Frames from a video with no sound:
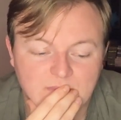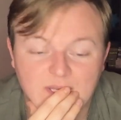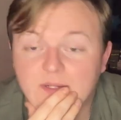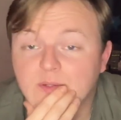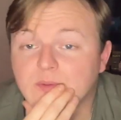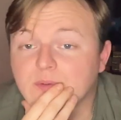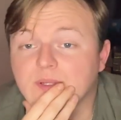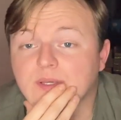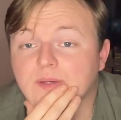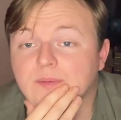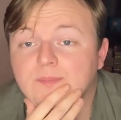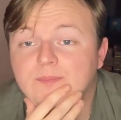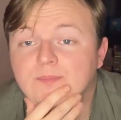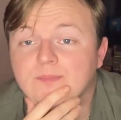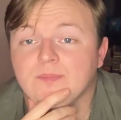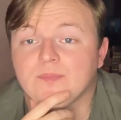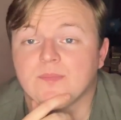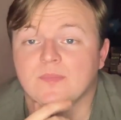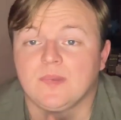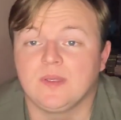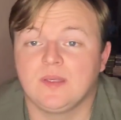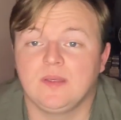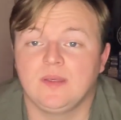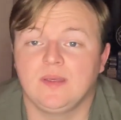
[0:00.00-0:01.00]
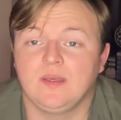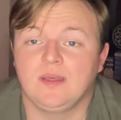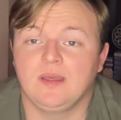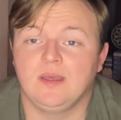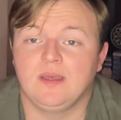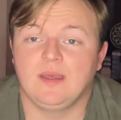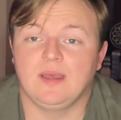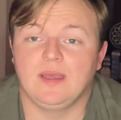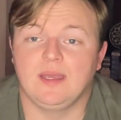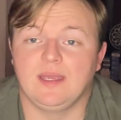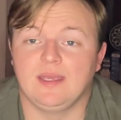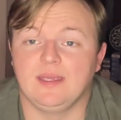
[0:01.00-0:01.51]
don't know.
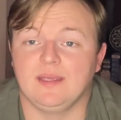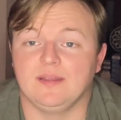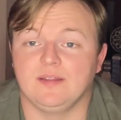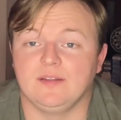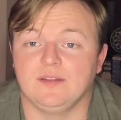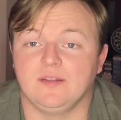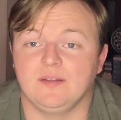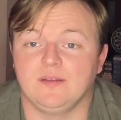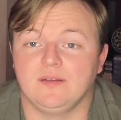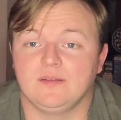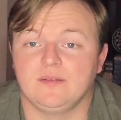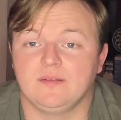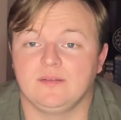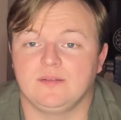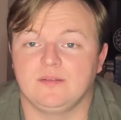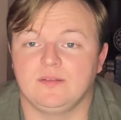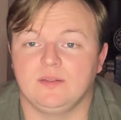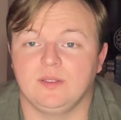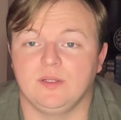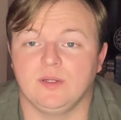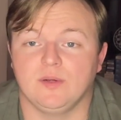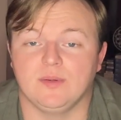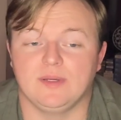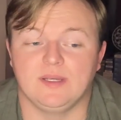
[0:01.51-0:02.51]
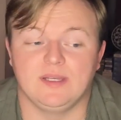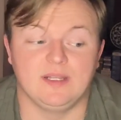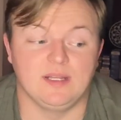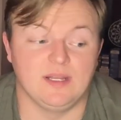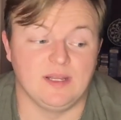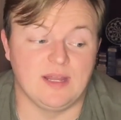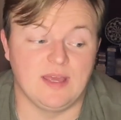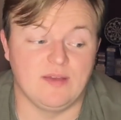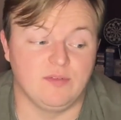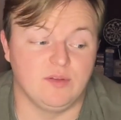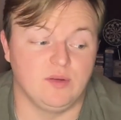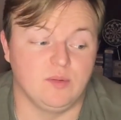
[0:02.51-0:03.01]
And, you know, it
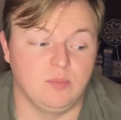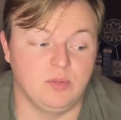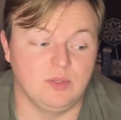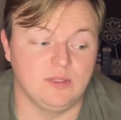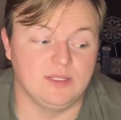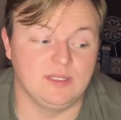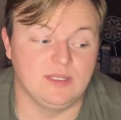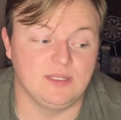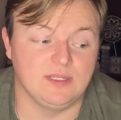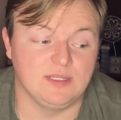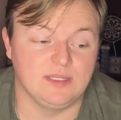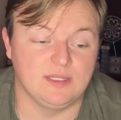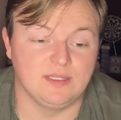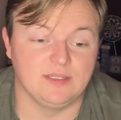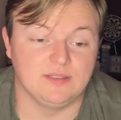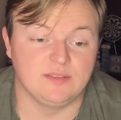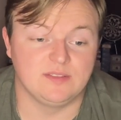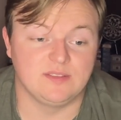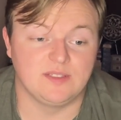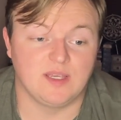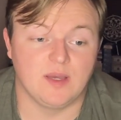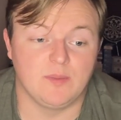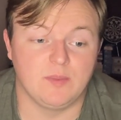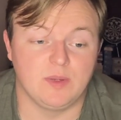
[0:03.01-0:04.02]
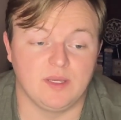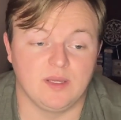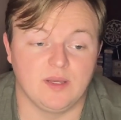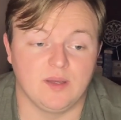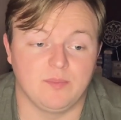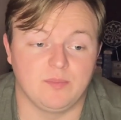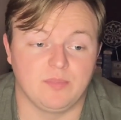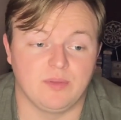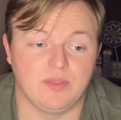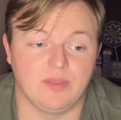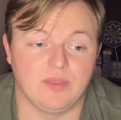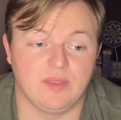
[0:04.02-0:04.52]
inevitably, it's coming
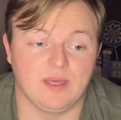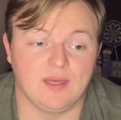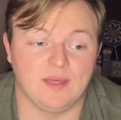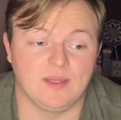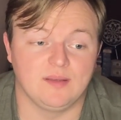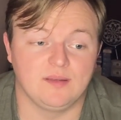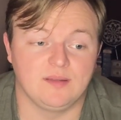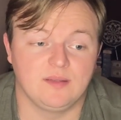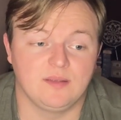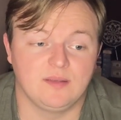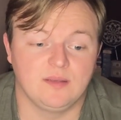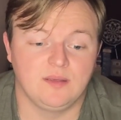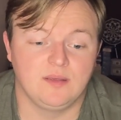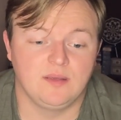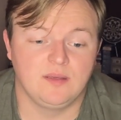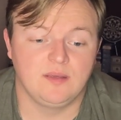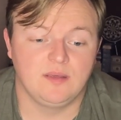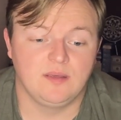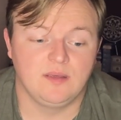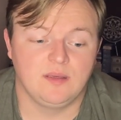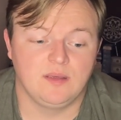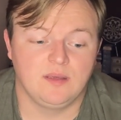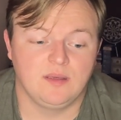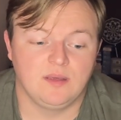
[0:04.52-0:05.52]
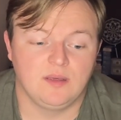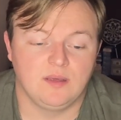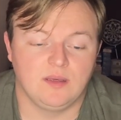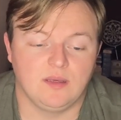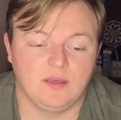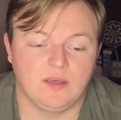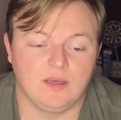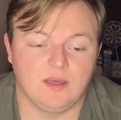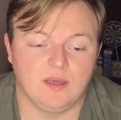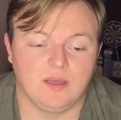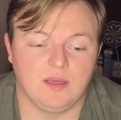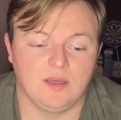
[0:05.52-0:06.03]
up that
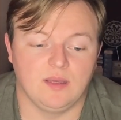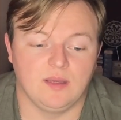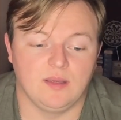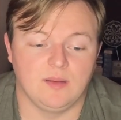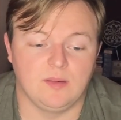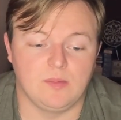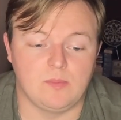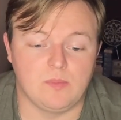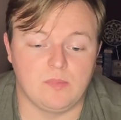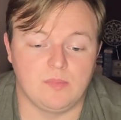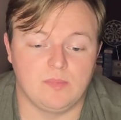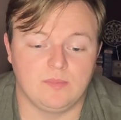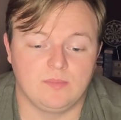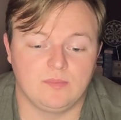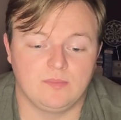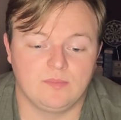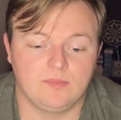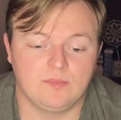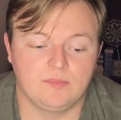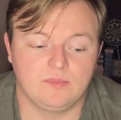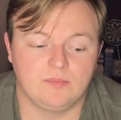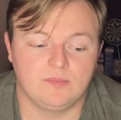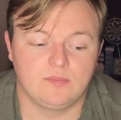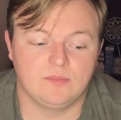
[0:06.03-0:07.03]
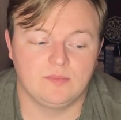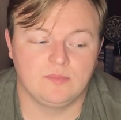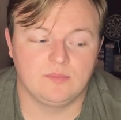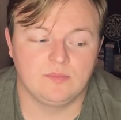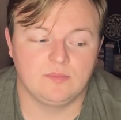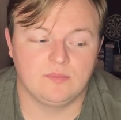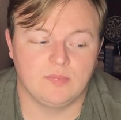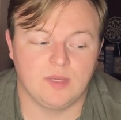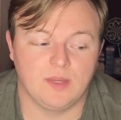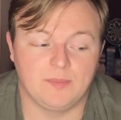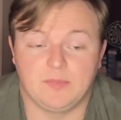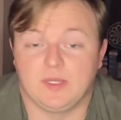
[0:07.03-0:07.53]
I'm...
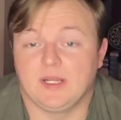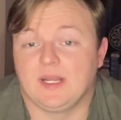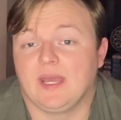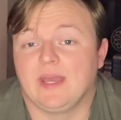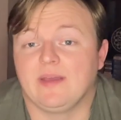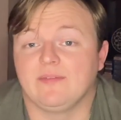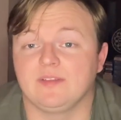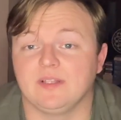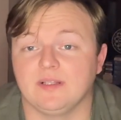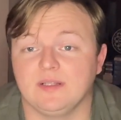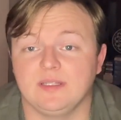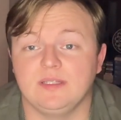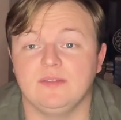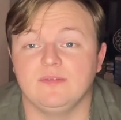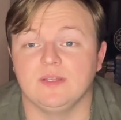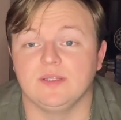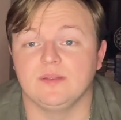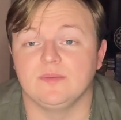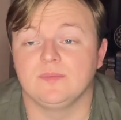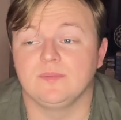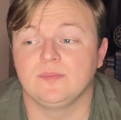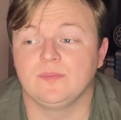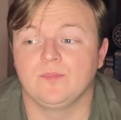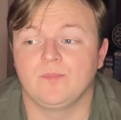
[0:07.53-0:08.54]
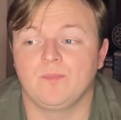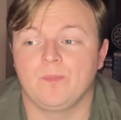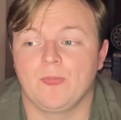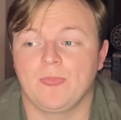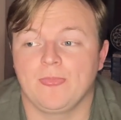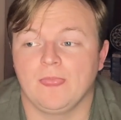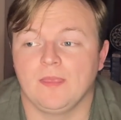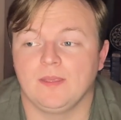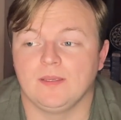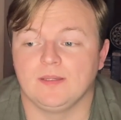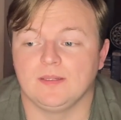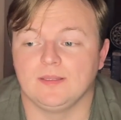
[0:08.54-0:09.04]
I'm gonna have to leave it,
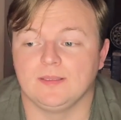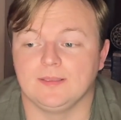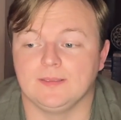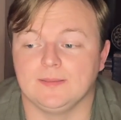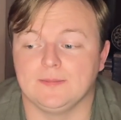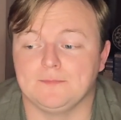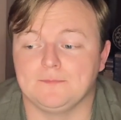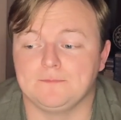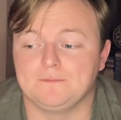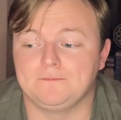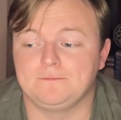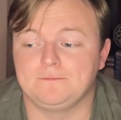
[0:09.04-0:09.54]
um,